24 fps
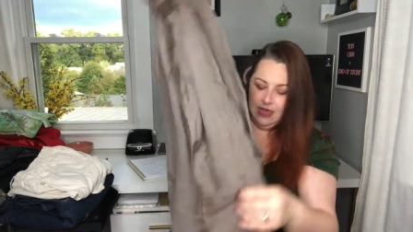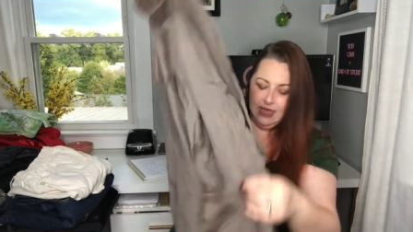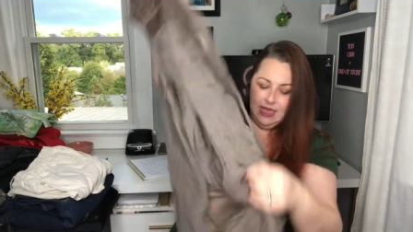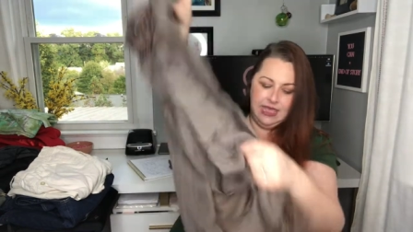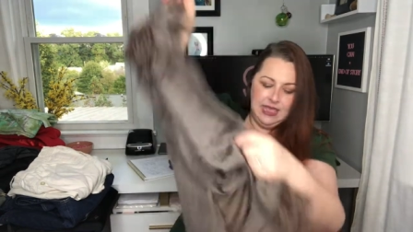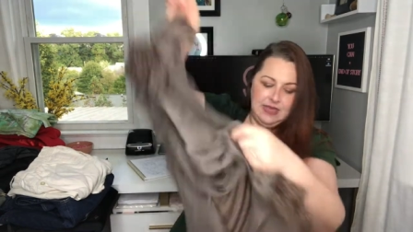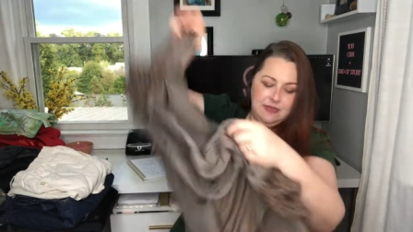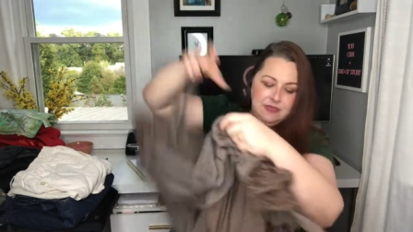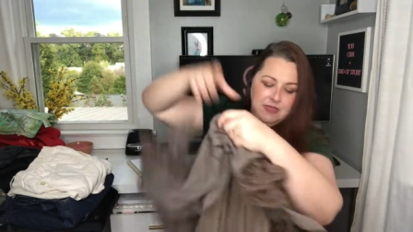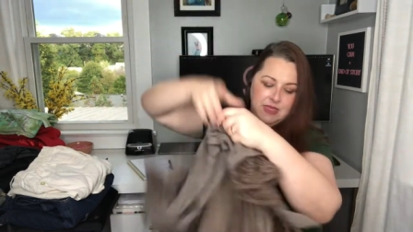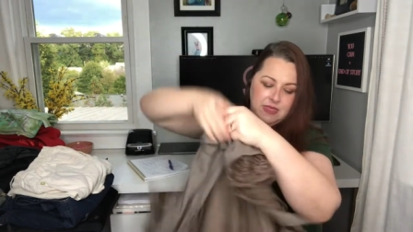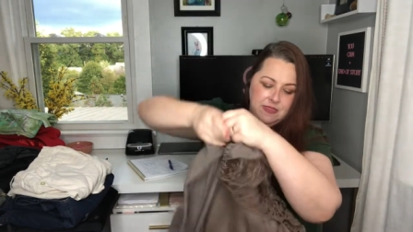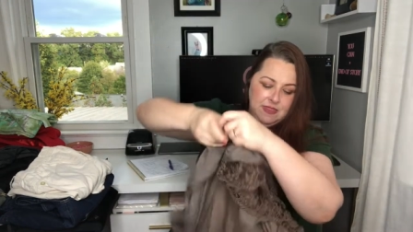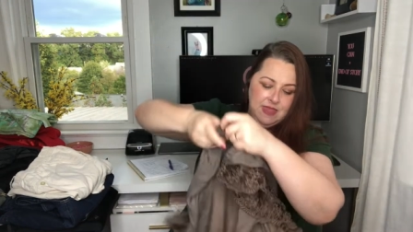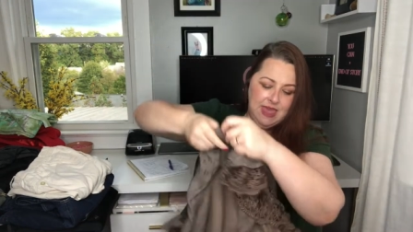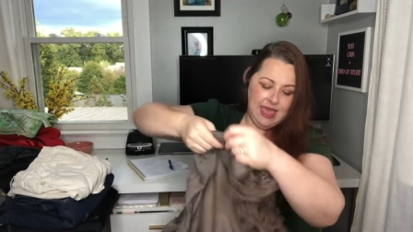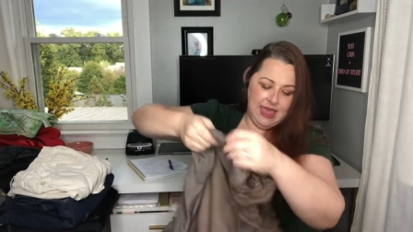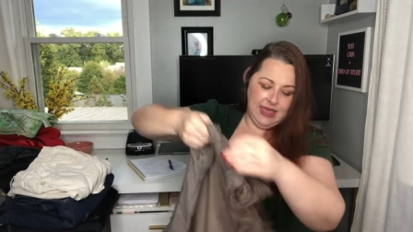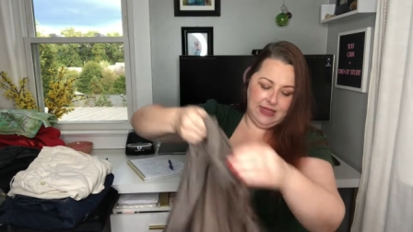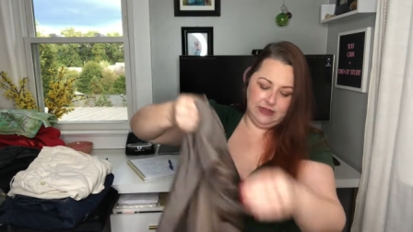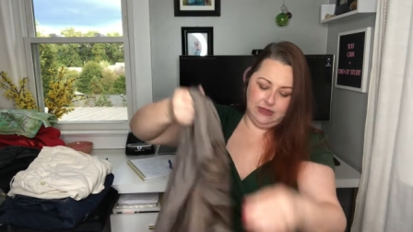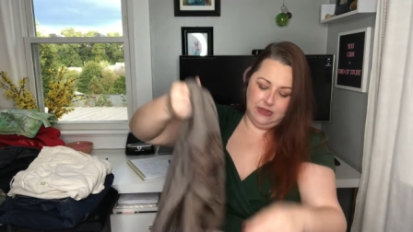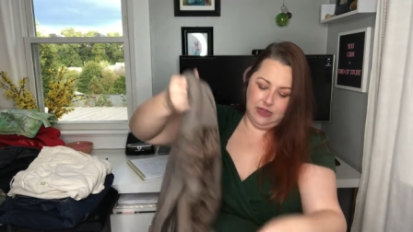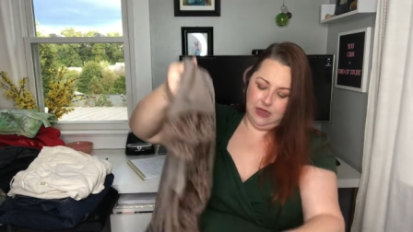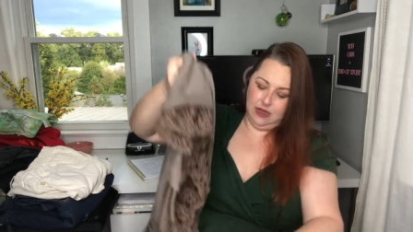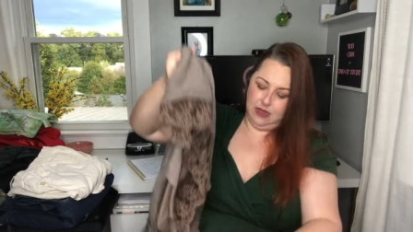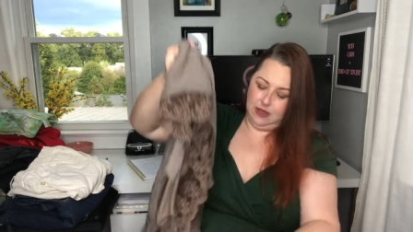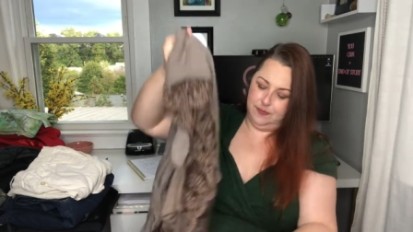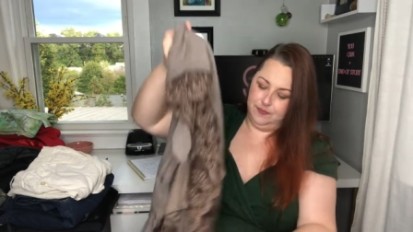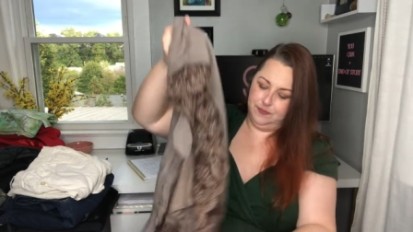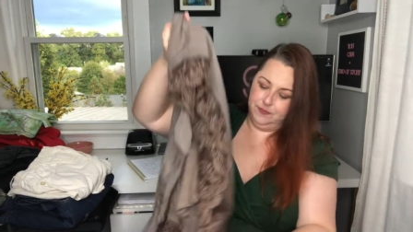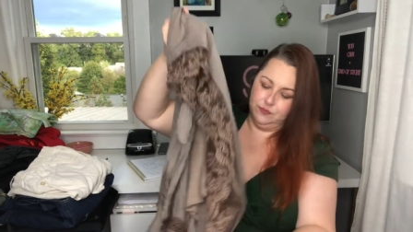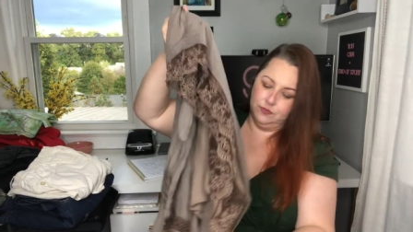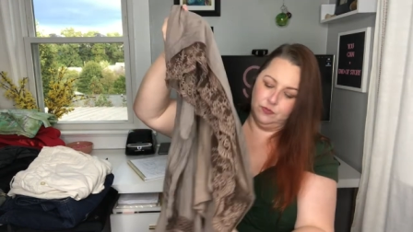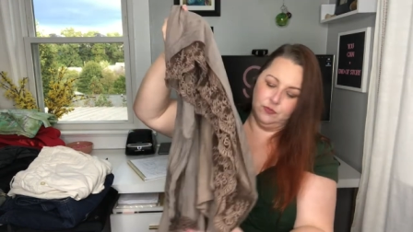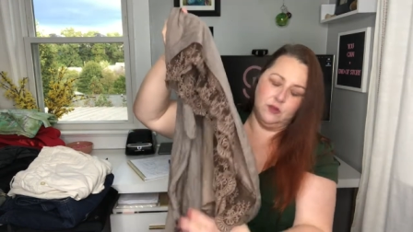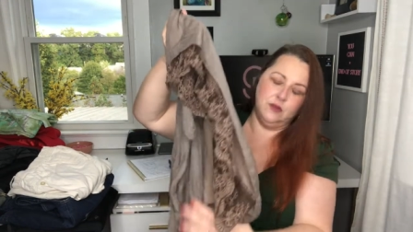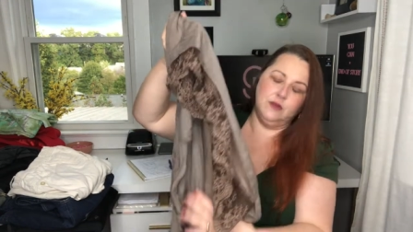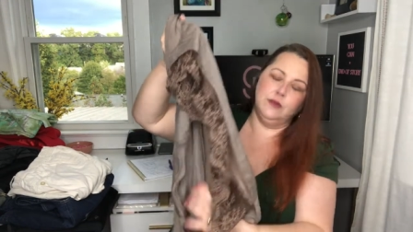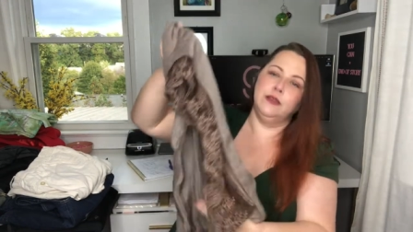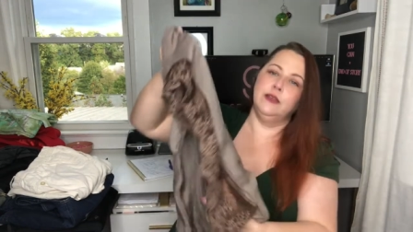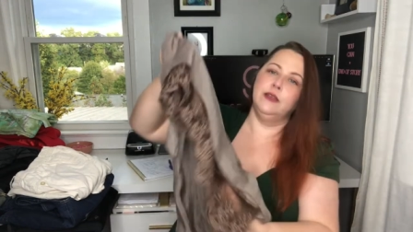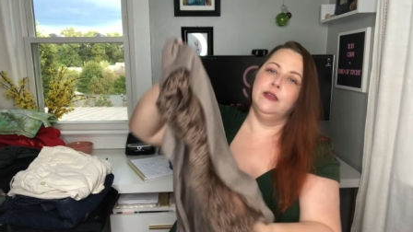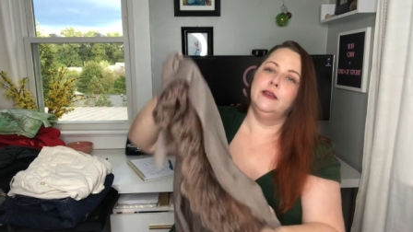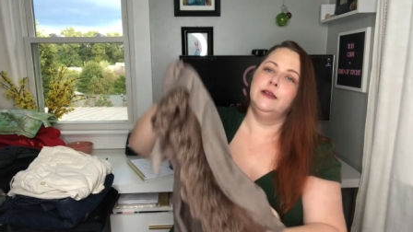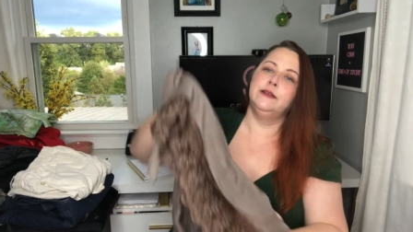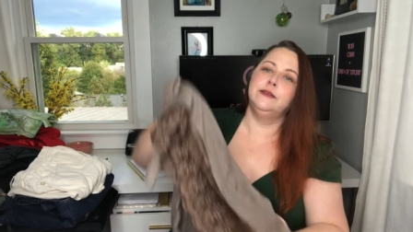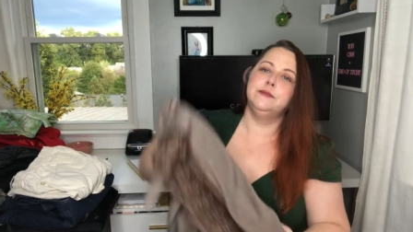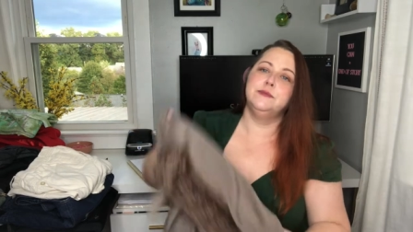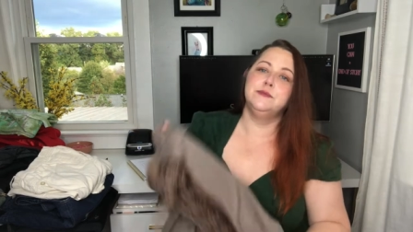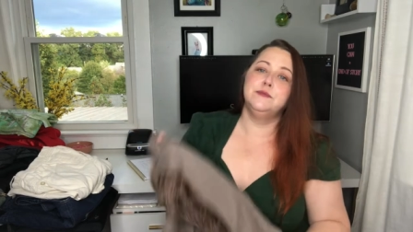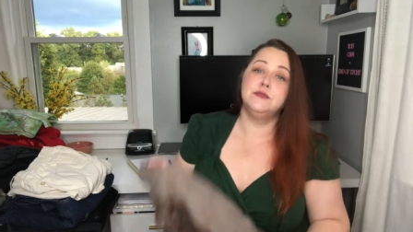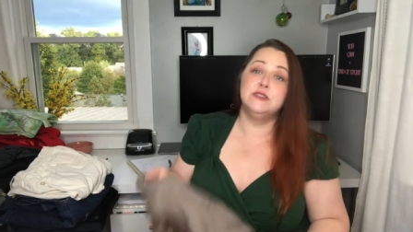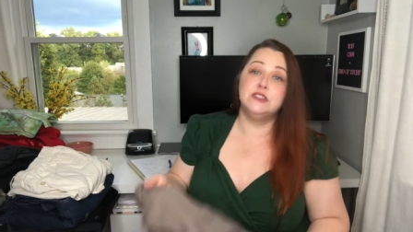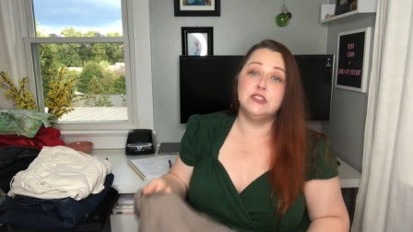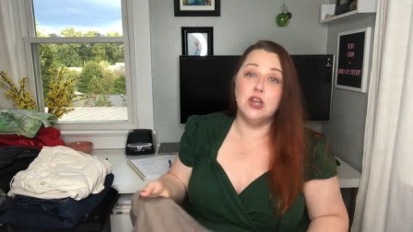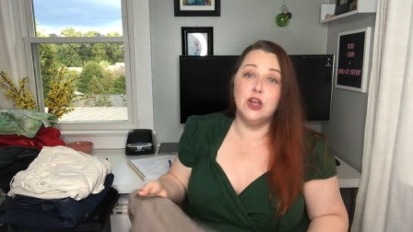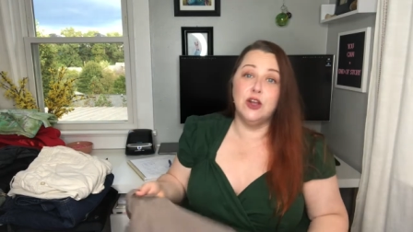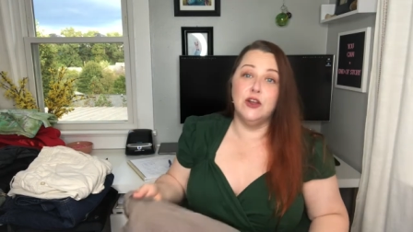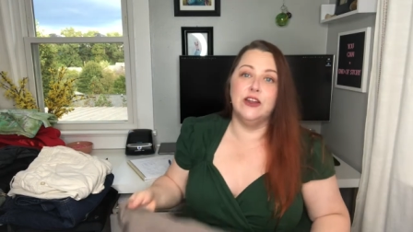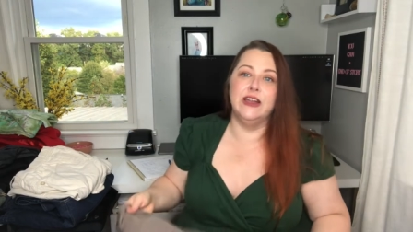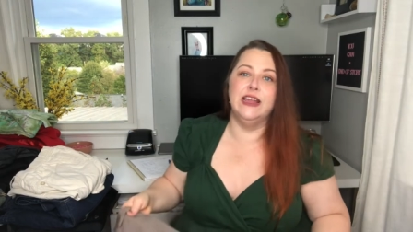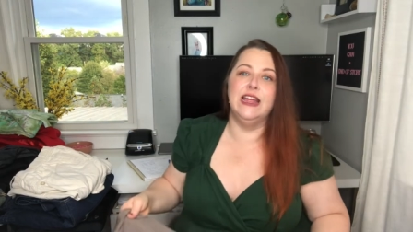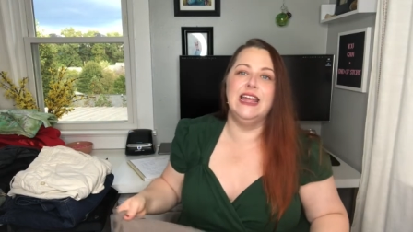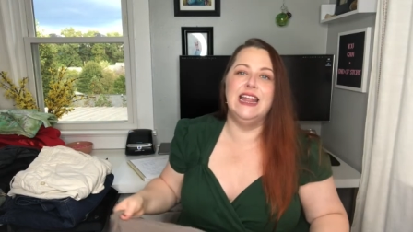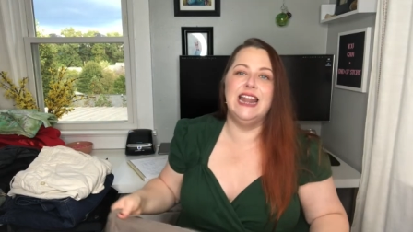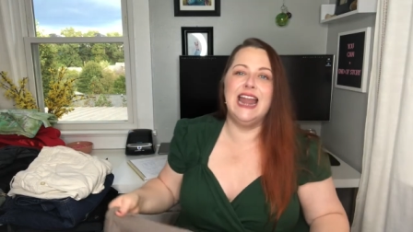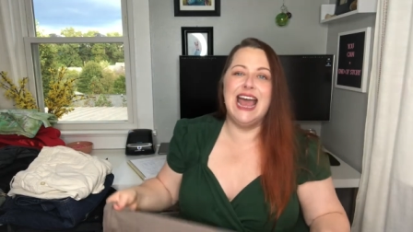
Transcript: And then that, it